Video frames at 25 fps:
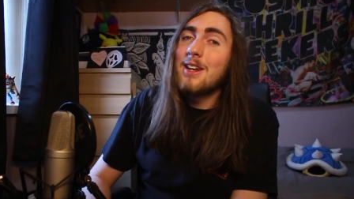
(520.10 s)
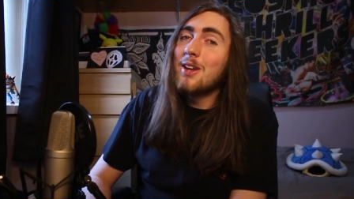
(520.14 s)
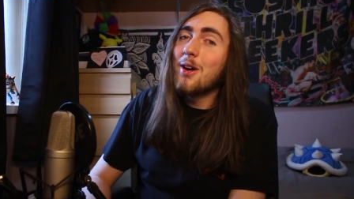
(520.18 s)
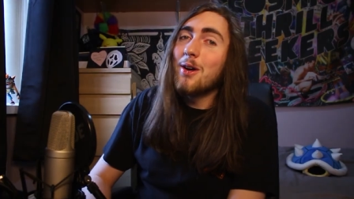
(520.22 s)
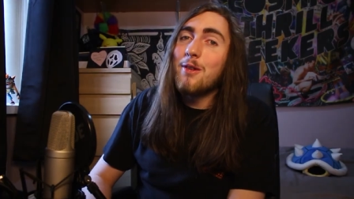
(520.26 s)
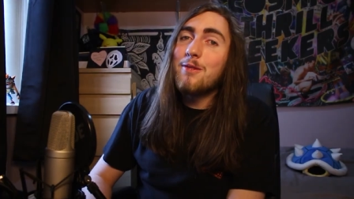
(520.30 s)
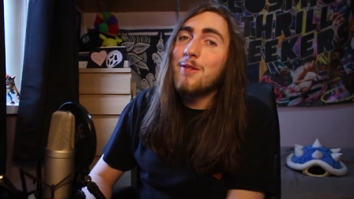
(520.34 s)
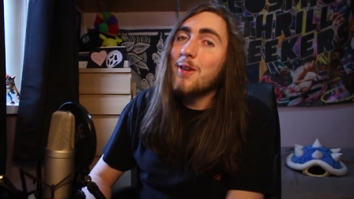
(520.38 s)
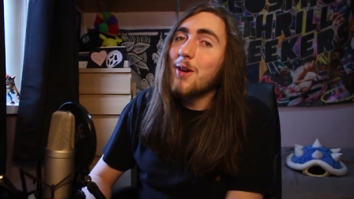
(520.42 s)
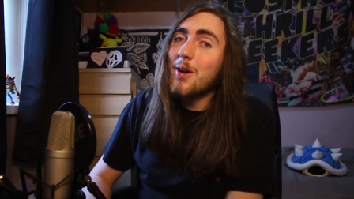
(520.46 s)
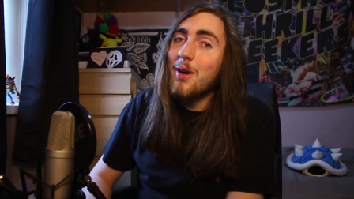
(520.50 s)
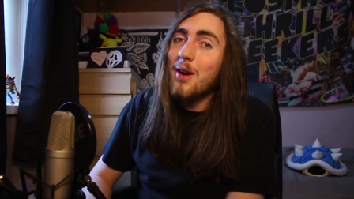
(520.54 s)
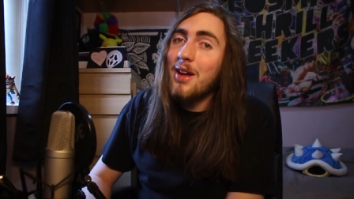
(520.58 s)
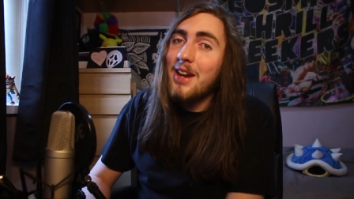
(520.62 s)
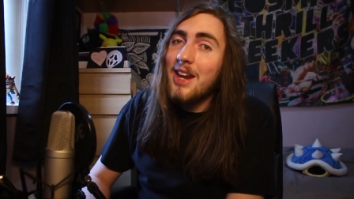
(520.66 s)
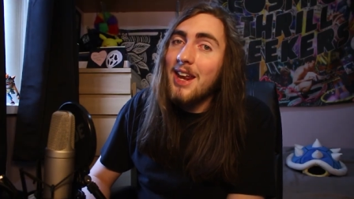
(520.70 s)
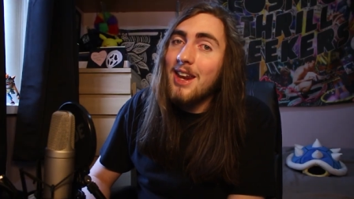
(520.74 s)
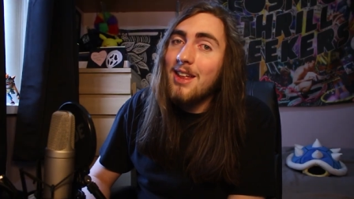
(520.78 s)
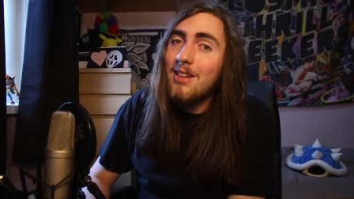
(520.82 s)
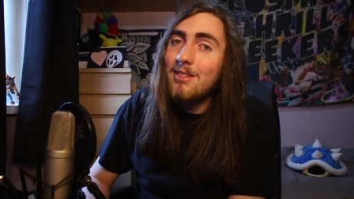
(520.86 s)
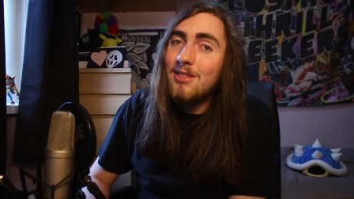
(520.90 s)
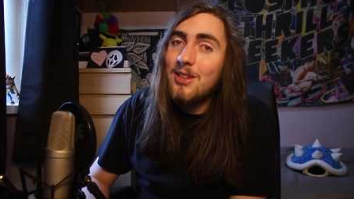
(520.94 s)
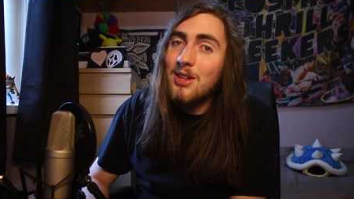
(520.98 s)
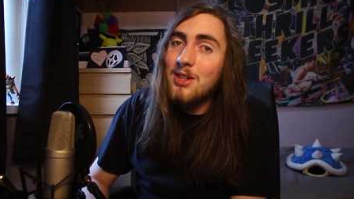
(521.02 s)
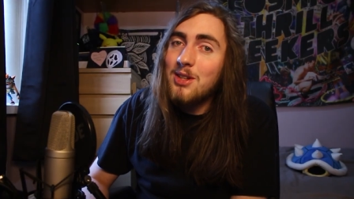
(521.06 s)
Now, if you heard
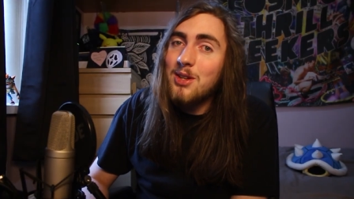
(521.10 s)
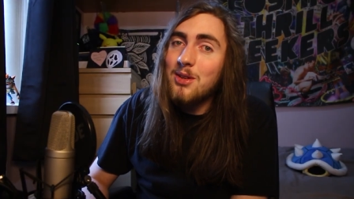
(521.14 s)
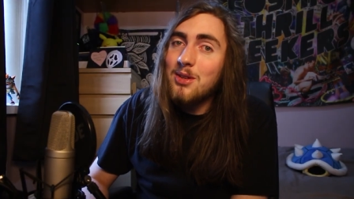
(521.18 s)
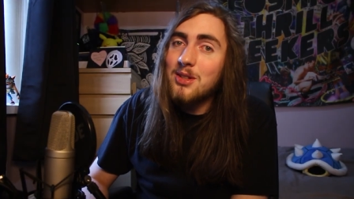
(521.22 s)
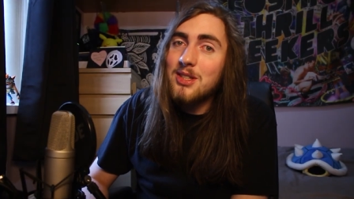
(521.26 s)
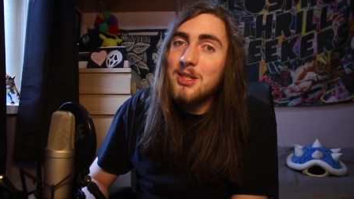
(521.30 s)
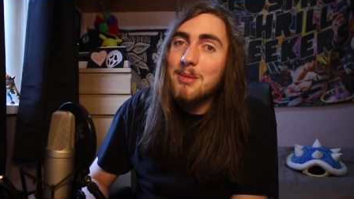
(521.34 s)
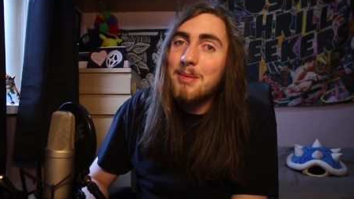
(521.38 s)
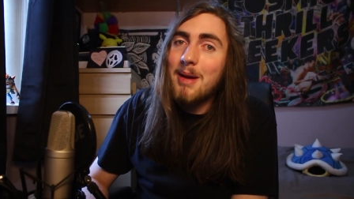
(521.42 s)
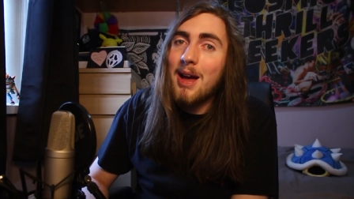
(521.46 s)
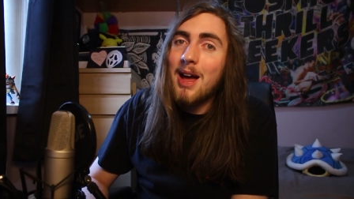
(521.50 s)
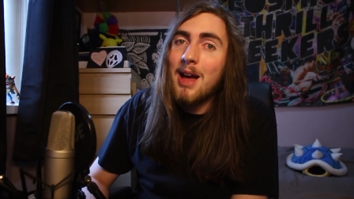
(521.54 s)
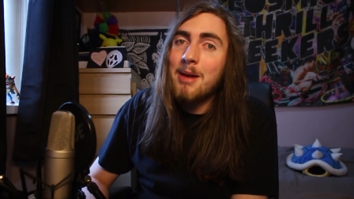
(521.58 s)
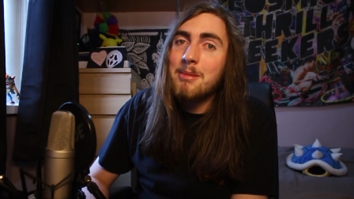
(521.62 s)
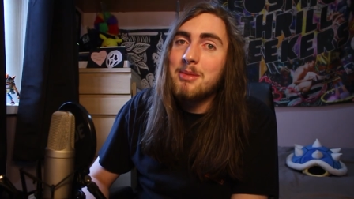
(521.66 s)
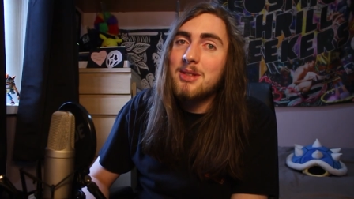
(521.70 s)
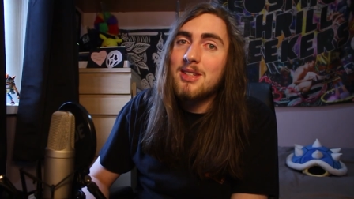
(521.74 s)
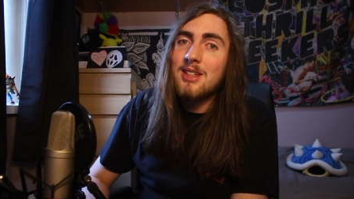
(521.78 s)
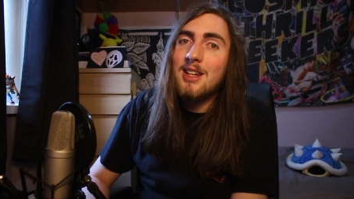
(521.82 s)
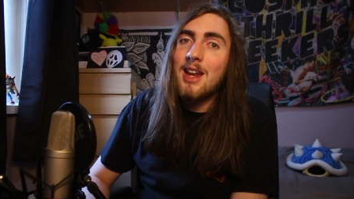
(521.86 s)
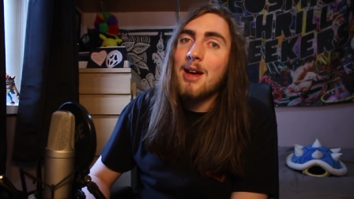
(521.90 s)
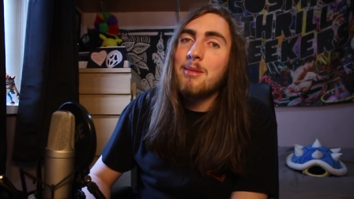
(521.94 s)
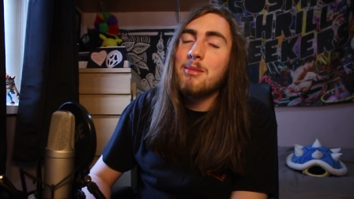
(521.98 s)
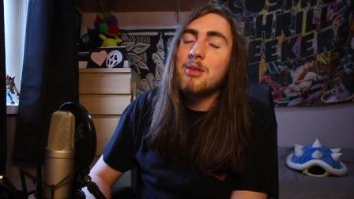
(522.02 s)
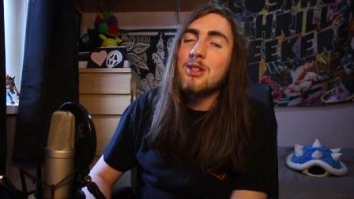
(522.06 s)
any of the news about
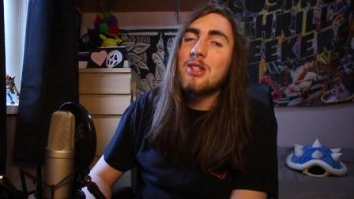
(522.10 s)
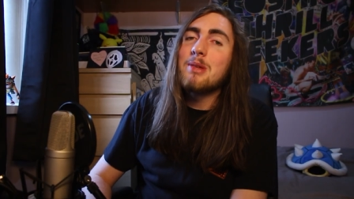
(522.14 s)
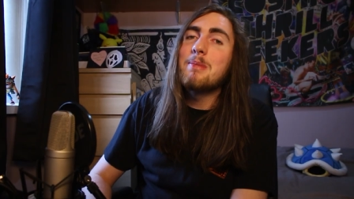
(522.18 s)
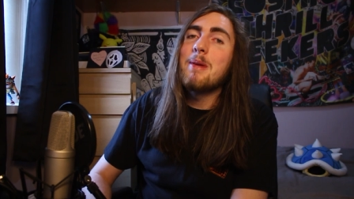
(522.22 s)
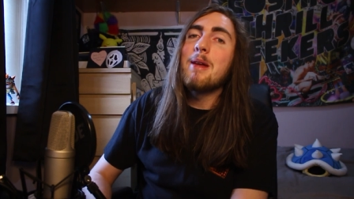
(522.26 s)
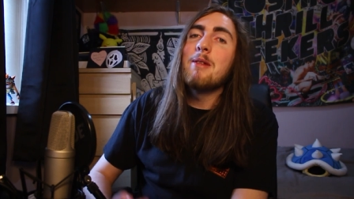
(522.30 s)
Amsterdam that's